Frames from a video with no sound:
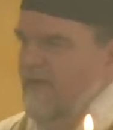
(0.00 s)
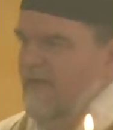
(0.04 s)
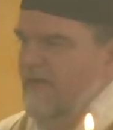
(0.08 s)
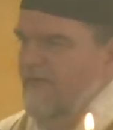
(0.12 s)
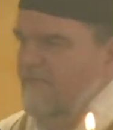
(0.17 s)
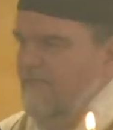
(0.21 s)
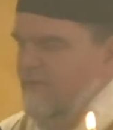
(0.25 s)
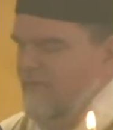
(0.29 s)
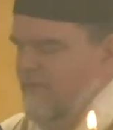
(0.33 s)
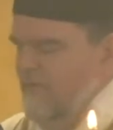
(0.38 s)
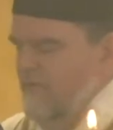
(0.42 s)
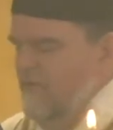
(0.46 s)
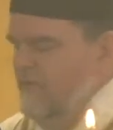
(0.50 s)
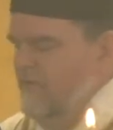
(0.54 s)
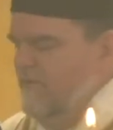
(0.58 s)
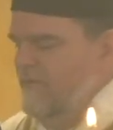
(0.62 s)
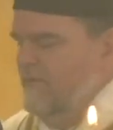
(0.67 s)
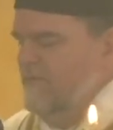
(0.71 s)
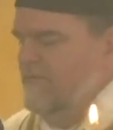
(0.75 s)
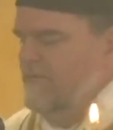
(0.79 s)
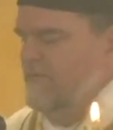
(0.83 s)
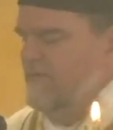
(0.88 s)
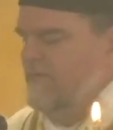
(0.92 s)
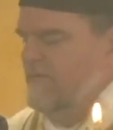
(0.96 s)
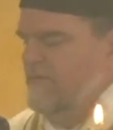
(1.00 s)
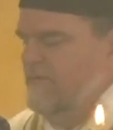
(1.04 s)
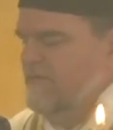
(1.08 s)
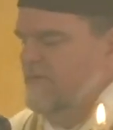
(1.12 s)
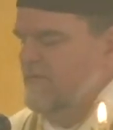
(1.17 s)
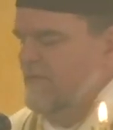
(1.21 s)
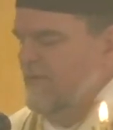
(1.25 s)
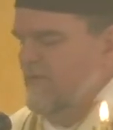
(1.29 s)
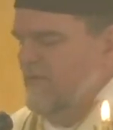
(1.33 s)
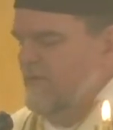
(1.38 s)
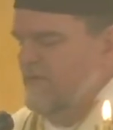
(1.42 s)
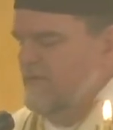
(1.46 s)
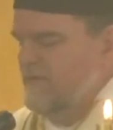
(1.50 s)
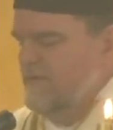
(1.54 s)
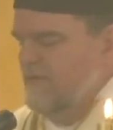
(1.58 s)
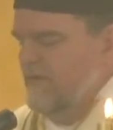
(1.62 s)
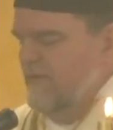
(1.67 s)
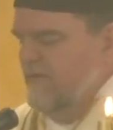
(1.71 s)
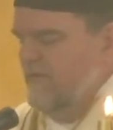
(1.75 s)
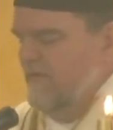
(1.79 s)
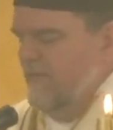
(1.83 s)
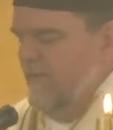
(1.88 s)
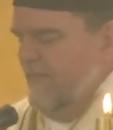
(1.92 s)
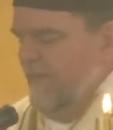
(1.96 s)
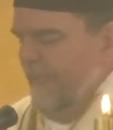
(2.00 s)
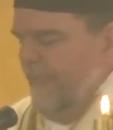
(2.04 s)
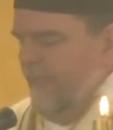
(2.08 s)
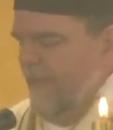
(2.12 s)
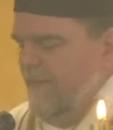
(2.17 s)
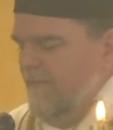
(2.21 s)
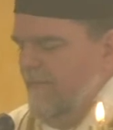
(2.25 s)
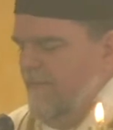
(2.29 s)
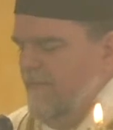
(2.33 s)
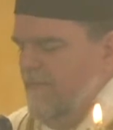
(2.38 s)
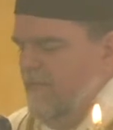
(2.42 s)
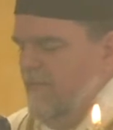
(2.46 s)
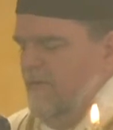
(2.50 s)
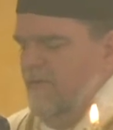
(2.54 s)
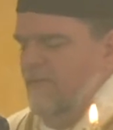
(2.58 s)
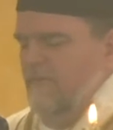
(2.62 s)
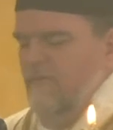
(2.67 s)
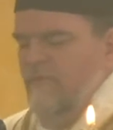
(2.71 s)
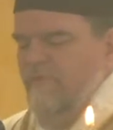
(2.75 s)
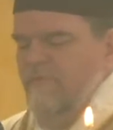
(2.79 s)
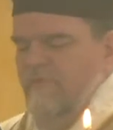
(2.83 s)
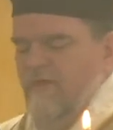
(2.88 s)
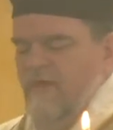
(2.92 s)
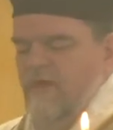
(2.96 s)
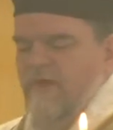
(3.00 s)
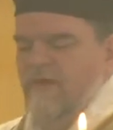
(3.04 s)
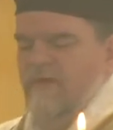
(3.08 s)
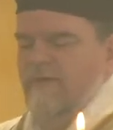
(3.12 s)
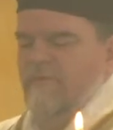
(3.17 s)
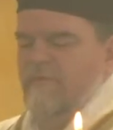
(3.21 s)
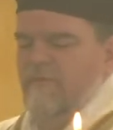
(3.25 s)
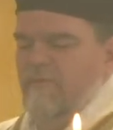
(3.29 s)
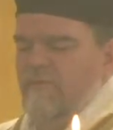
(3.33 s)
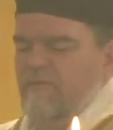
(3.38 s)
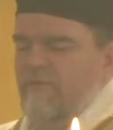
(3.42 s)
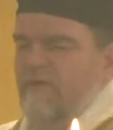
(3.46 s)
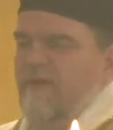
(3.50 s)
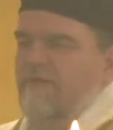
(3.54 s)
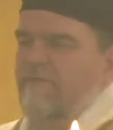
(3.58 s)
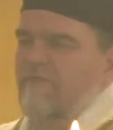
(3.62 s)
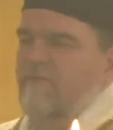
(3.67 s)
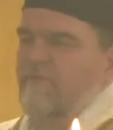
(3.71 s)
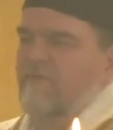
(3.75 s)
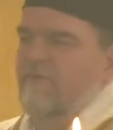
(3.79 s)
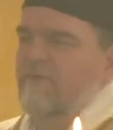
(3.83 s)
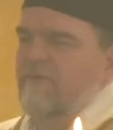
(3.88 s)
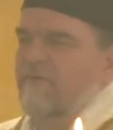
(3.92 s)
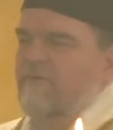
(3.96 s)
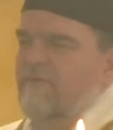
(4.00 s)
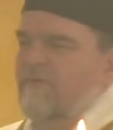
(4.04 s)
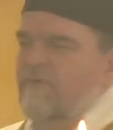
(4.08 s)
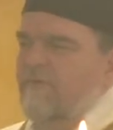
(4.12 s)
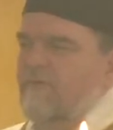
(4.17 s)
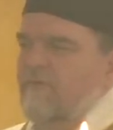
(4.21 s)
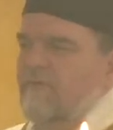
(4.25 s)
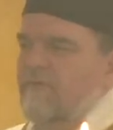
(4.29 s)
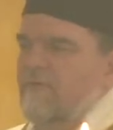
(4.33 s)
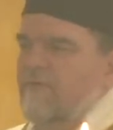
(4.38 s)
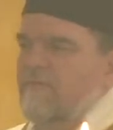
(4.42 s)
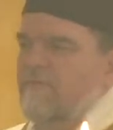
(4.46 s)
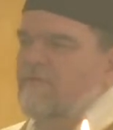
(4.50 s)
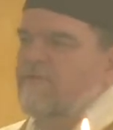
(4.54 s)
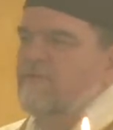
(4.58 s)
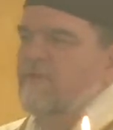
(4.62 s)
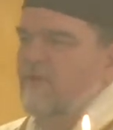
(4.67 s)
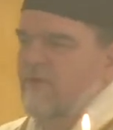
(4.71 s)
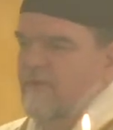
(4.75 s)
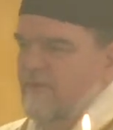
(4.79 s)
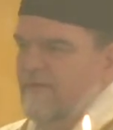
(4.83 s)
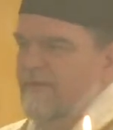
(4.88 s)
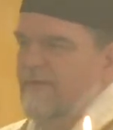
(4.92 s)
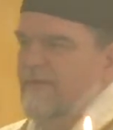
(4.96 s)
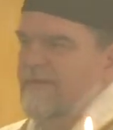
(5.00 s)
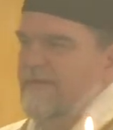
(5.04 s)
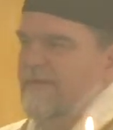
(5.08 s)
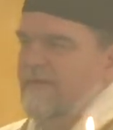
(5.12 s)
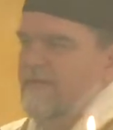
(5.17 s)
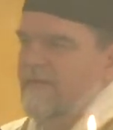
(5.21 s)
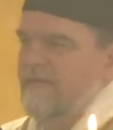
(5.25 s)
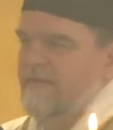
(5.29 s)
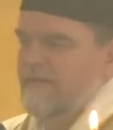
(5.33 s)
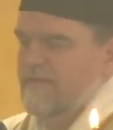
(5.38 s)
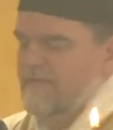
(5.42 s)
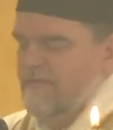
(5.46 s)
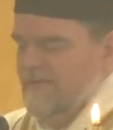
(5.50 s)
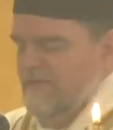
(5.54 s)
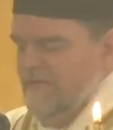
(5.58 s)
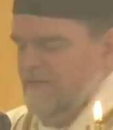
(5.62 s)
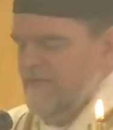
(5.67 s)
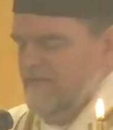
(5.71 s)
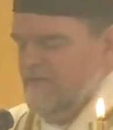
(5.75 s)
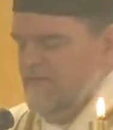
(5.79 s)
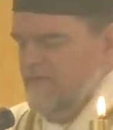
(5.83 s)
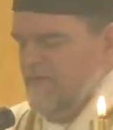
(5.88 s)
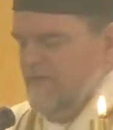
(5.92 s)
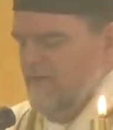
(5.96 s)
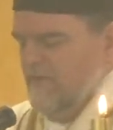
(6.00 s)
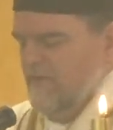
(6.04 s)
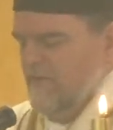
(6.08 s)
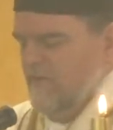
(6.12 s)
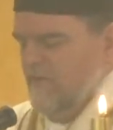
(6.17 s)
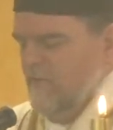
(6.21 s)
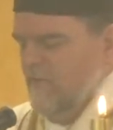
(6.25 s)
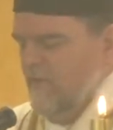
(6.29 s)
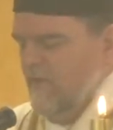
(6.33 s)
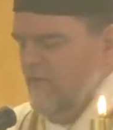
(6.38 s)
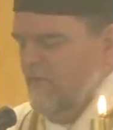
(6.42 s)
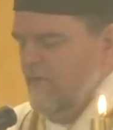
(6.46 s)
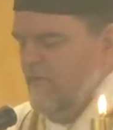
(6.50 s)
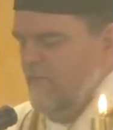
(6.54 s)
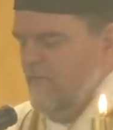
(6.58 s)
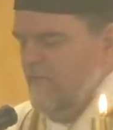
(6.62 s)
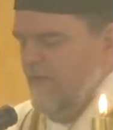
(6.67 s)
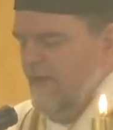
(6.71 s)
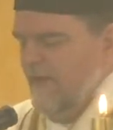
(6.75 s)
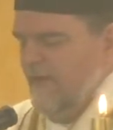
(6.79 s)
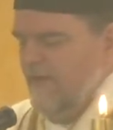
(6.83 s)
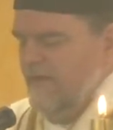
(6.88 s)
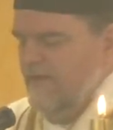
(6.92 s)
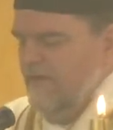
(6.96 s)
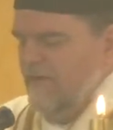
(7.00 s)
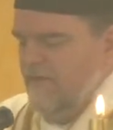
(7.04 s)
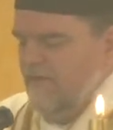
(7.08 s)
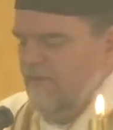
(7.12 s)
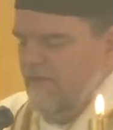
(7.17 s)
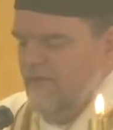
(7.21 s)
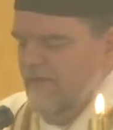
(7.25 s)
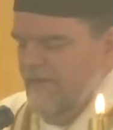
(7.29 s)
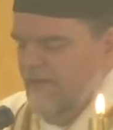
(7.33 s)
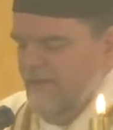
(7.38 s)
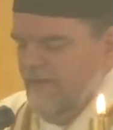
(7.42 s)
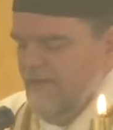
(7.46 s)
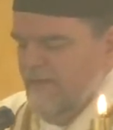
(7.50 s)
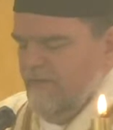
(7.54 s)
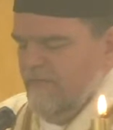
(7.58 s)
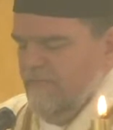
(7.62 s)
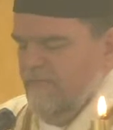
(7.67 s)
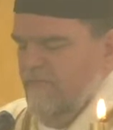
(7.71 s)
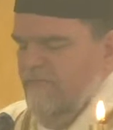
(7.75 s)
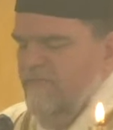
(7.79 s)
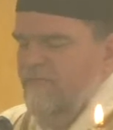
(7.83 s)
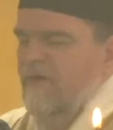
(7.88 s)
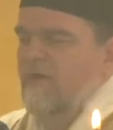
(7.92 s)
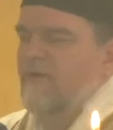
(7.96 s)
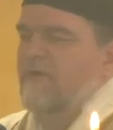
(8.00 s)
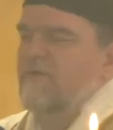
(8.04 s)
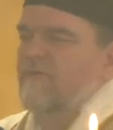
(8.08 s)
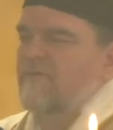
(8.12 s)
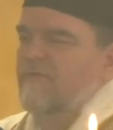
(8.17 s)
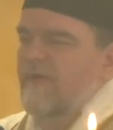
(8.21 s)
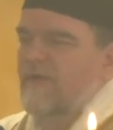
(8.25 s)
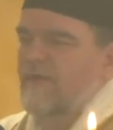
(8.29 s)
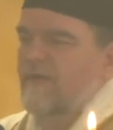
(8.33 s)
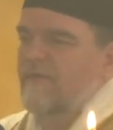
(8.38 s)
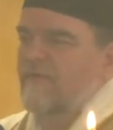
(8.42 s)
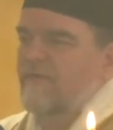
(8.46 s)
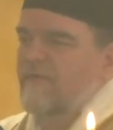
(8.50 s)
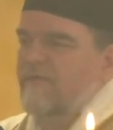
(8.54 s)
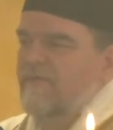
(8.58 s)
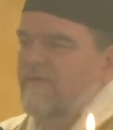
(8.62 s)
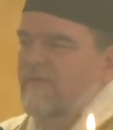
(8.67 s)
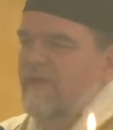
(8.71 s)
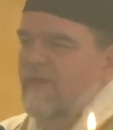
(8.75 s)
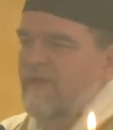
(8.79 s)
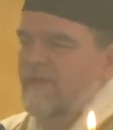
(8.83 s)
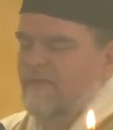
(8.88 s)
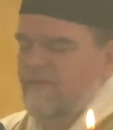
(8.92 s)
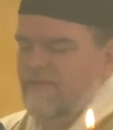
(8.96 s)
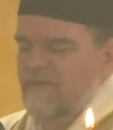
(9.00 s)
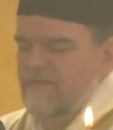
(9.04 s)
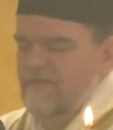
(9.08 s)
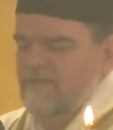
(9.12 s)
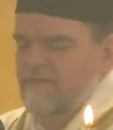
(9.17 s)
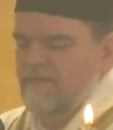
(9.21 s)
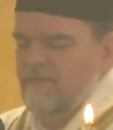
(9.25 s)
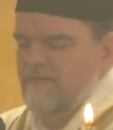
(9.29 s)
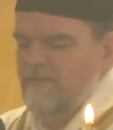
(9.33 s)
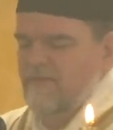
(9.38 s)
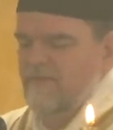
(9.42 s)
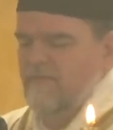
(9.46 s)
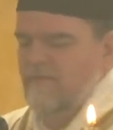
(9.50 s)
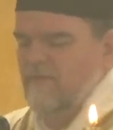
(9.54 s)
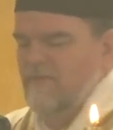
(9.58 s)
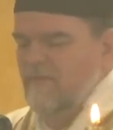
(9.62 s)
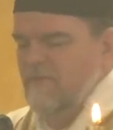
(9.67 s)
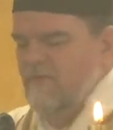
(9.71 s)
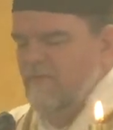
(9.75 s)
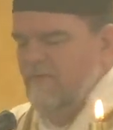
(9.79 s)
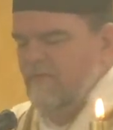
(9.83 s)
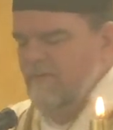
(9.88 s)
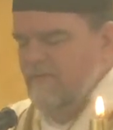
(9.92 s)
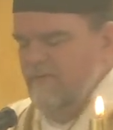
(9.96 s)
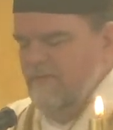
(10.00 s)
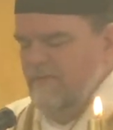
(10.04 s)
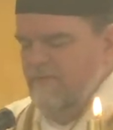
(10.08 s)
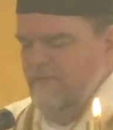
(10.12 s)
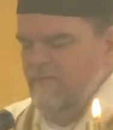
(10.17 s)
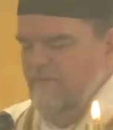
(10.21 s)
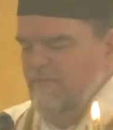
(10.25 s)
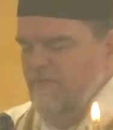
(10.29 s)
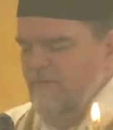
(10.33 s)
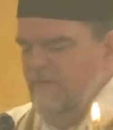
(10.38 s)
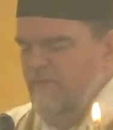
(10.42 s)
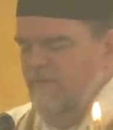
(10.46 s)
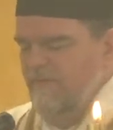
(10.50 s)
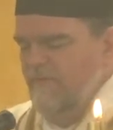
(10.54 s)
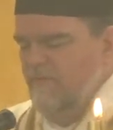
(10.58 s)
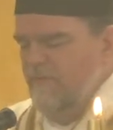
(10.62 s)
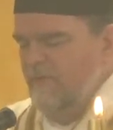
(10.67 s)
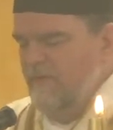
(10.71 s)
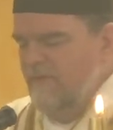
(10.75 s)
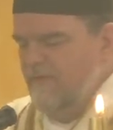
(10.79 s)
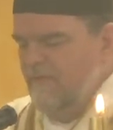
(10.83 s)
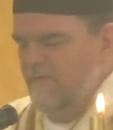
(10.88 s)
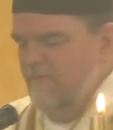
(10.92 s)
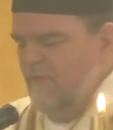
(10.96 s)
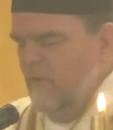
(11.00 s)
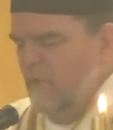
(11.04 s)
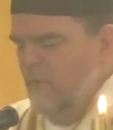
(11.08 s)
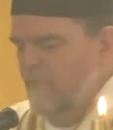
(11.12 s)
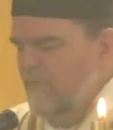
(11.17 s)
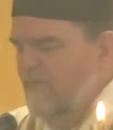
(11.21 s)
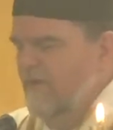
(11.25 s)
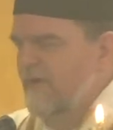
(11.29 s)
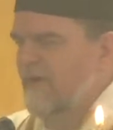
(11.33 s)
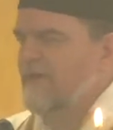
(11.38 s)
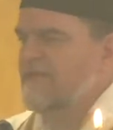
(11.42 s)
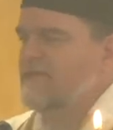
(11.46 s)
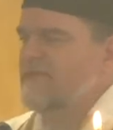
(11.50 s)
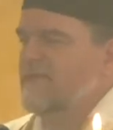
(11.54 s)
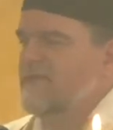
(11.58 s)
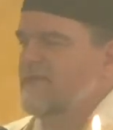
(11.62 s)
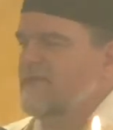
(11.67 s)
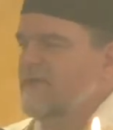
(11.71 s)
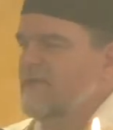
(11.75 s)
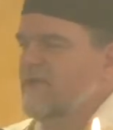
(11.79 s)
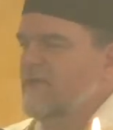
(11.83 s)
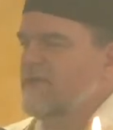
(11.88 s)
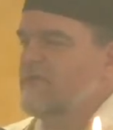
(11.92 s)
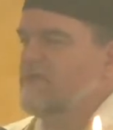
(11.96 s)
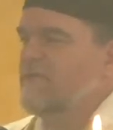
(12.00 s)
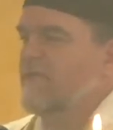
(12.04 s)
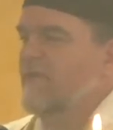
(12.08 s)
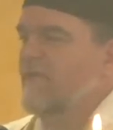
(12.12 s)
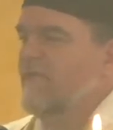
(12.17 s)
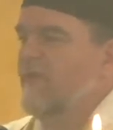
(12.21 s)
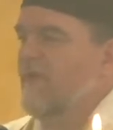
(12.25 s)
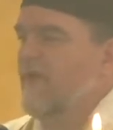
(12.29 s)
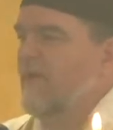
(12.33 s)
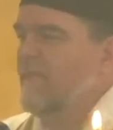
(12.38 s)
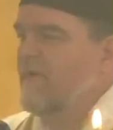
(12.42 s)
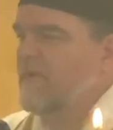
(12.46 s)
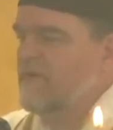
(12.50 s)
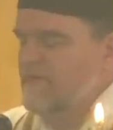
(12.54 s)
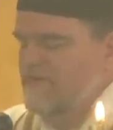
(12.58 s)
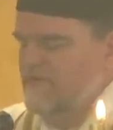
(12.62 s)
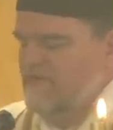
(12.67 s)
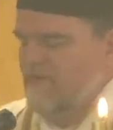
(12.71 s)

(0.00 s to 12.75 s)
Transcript: Uh, Father Hugo has, has uh, uh moved on, and we pray for his uh, return and his uh, welcome back here to the Father's house, and that you know that where he's been at his home for the last six years, and we very much of